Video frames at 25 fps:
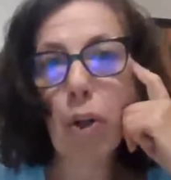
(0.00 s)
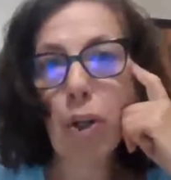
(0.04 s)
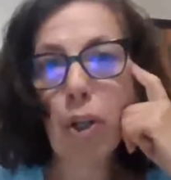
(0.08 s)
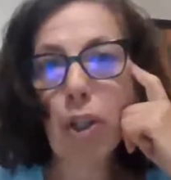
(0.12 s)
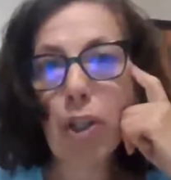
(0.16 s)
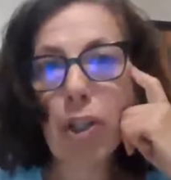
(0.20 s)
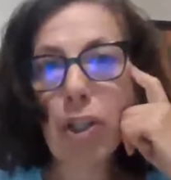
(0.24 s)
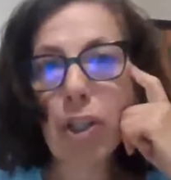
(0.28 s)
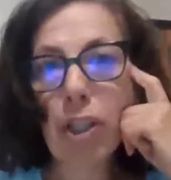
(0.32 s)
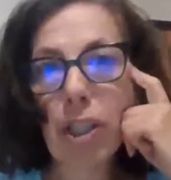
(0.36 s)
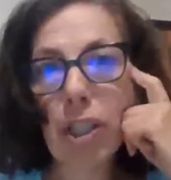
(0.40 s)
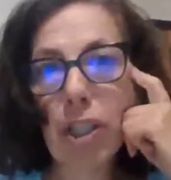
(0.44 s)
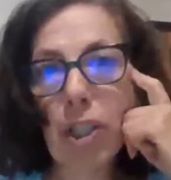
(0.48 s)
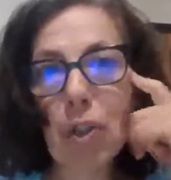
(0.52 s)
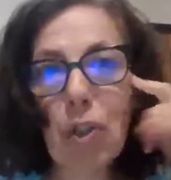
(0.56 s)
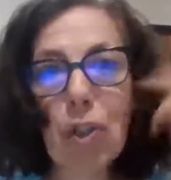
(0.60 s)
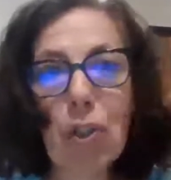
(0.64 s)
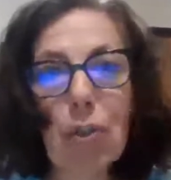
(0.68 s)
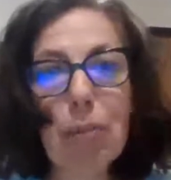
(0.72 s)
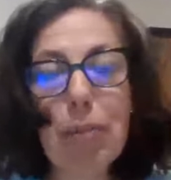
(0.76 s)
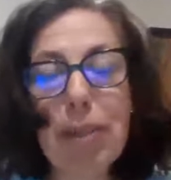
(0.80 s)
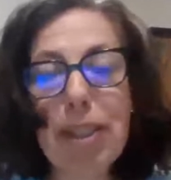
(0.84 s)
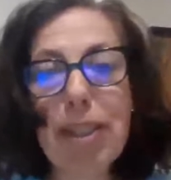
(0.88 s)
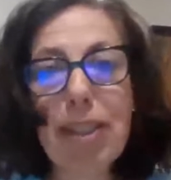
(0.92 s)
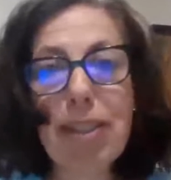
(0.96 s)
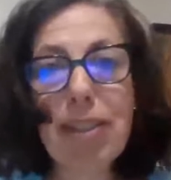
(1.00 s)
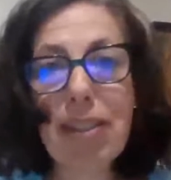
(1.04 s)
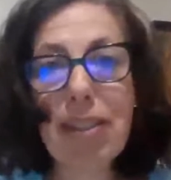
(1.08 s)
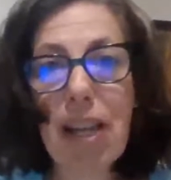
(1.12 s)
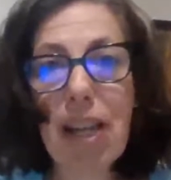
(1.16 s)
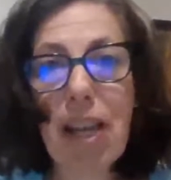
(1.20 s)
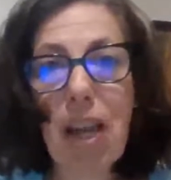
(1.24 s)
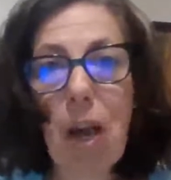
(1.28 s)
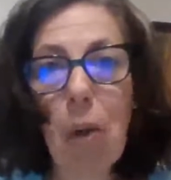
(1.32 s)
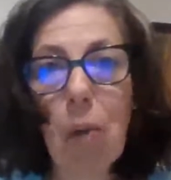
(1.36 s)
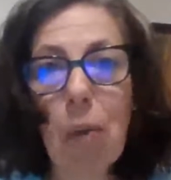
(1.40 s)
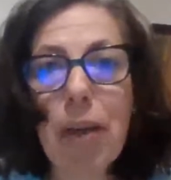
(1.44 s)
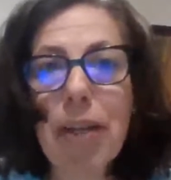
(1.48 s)
Or you could might
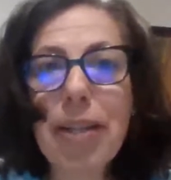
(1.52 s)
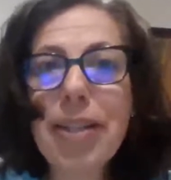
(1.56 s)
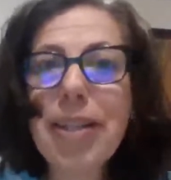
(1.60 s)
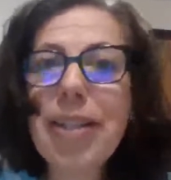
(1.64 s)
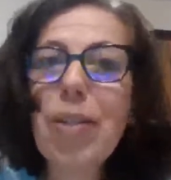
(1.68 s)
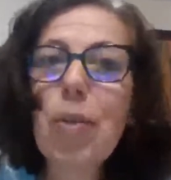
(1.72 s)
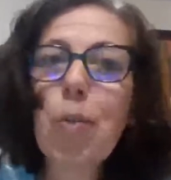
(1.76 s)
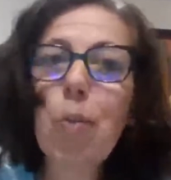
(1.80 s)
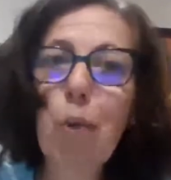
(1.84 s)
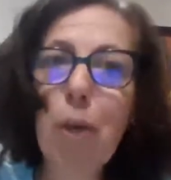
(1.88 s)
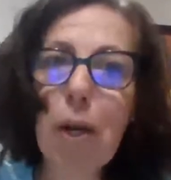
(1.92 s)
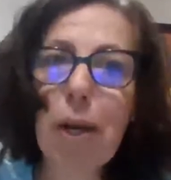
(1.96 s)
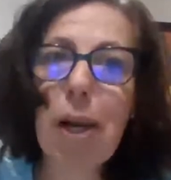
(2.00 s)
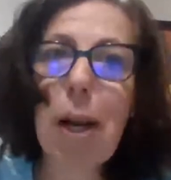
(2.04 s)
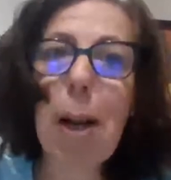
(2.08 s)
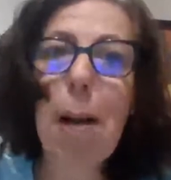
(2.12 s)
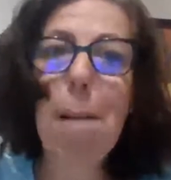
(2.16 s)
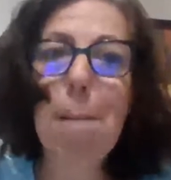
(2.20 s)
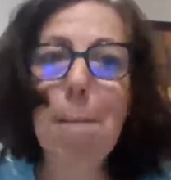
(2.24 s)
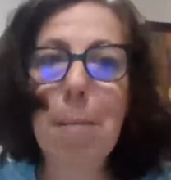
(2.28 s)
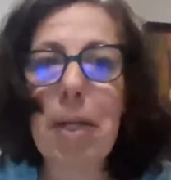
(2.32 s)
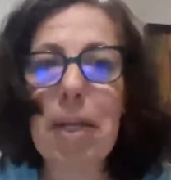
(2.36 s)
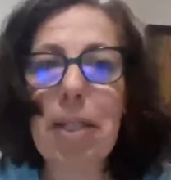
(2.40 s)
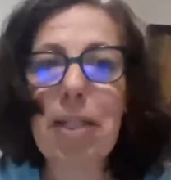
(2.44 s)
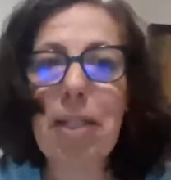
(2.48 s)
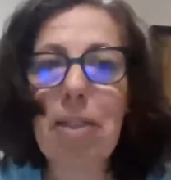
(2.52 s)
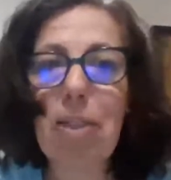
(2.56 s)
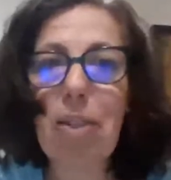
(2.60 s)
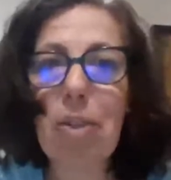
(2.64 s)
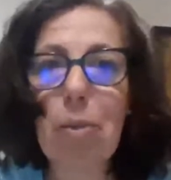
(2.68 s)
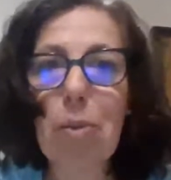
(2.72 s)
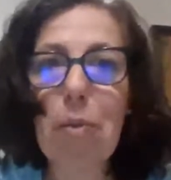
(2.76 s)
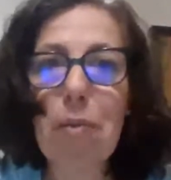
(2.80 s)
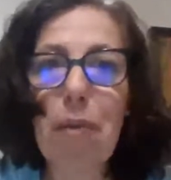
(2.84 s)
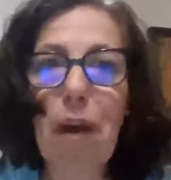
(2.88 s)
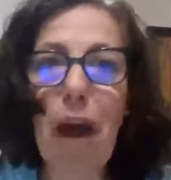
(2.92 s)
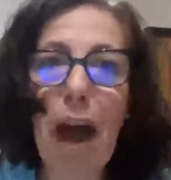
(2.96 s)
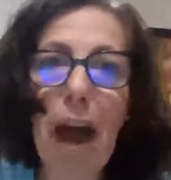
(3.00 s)
say, oh, I need a workout buddy.
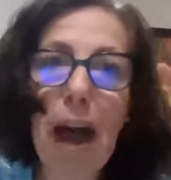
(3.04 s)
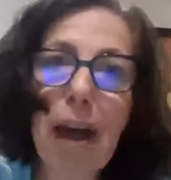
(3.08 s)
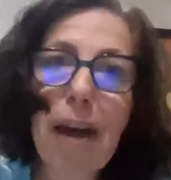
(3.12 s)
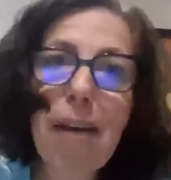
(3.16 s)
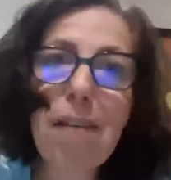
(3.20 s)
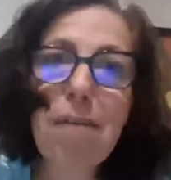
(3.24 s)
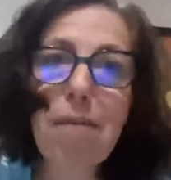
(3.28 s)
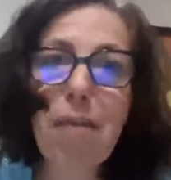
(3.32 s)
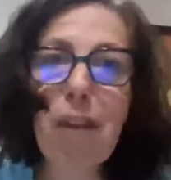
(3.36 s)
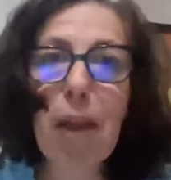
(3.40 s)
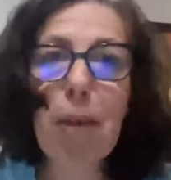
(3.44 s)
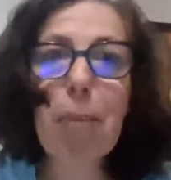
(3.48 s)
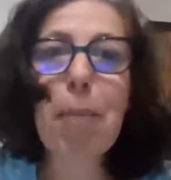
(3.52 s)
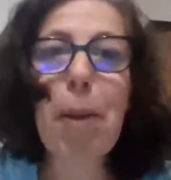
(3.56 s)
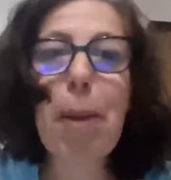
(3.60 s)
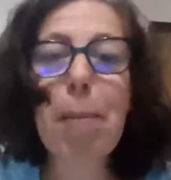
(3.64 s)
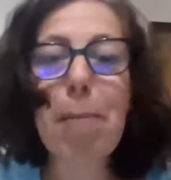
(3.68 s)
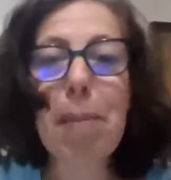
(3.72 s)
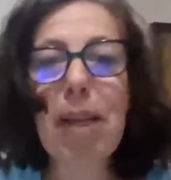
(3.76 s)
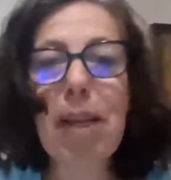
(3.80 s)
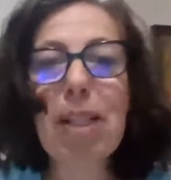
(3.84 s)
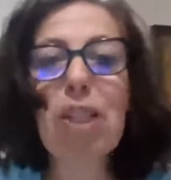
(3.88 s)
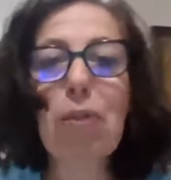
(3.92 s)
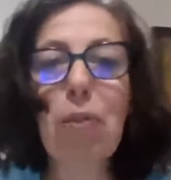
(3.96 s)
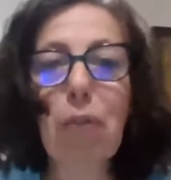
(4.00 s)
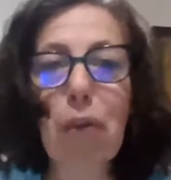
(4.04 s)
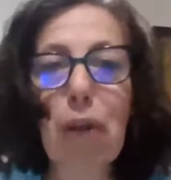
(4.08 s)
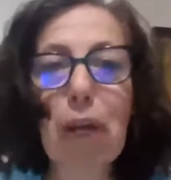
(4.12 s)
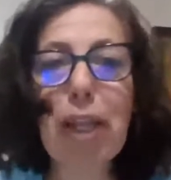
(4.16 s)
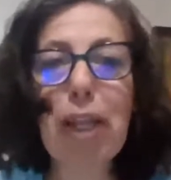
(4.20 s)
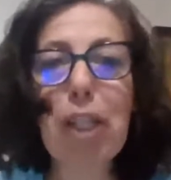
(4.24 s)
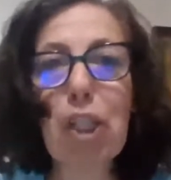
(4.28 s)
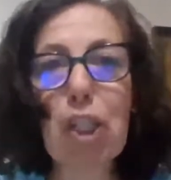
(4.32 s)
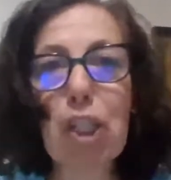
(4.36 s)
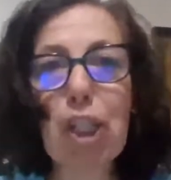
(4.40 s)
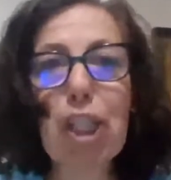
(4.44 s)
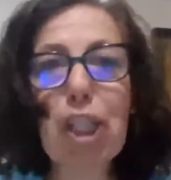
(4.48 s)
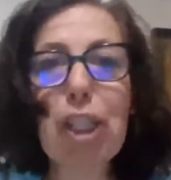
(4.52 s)
So if I found my best
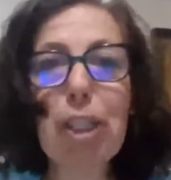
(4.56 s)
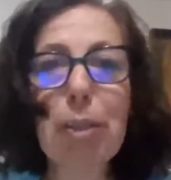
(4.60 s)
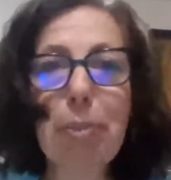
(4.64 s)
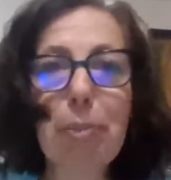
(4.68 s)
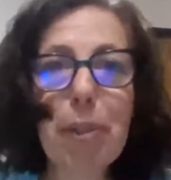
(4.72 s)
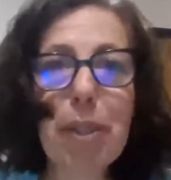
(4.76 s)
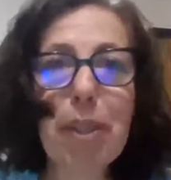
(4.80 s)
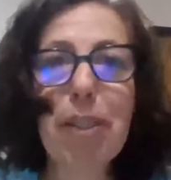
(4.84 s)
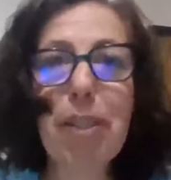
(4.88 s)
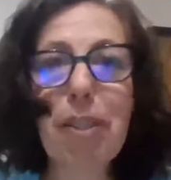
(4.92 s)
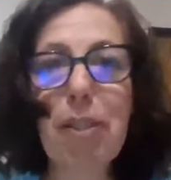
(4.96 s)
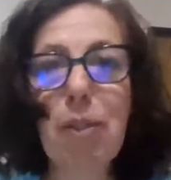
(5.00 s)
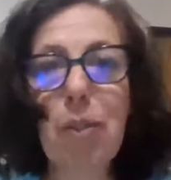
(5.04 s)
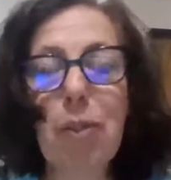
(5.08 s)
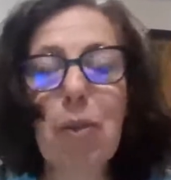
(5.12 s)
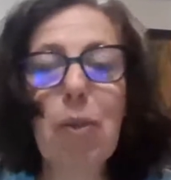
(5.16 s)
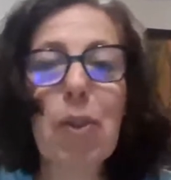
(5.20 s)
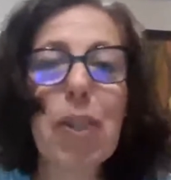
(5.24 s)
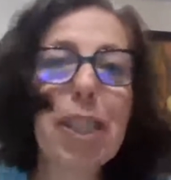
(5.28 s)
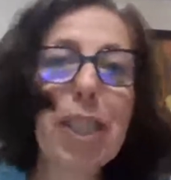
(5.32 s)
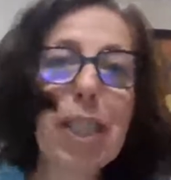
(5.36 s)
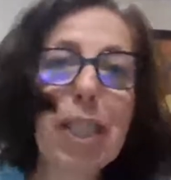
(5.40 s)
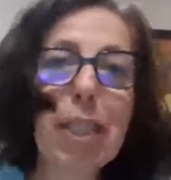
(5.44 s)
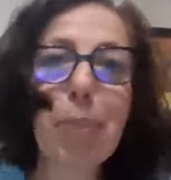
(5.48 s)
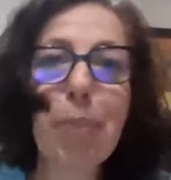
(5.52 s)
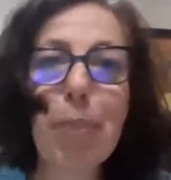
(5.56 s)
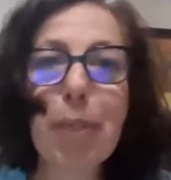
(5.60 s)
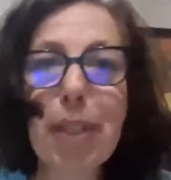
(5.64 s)
friend and she committed or he